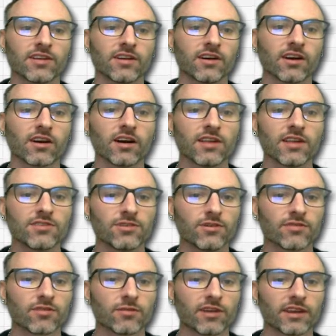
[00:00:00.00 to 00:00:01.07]
hung on
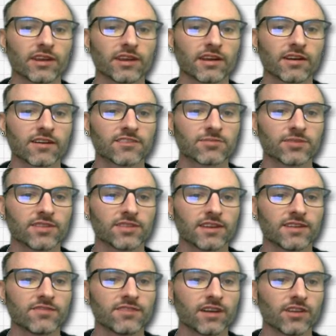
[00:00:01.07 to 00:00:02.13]
to for many years, but
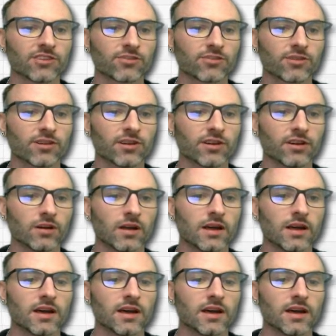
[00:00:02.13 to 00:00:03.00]
then failed to renew.